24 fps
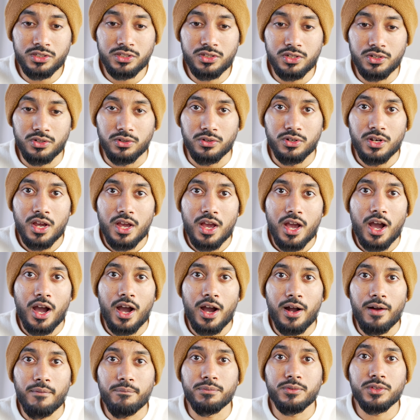to
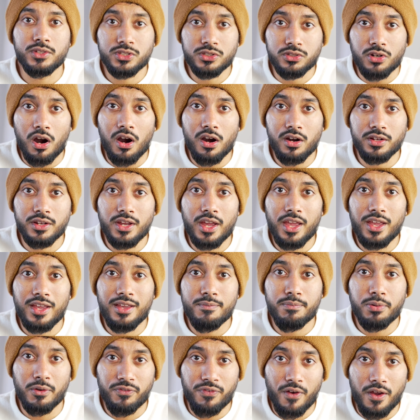start a
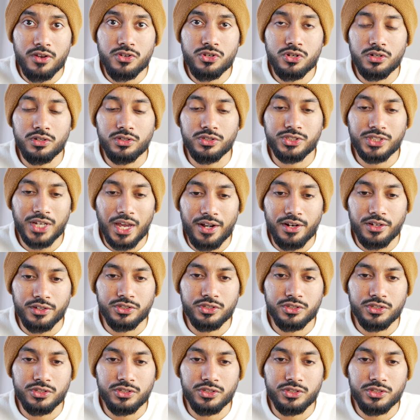professional channel,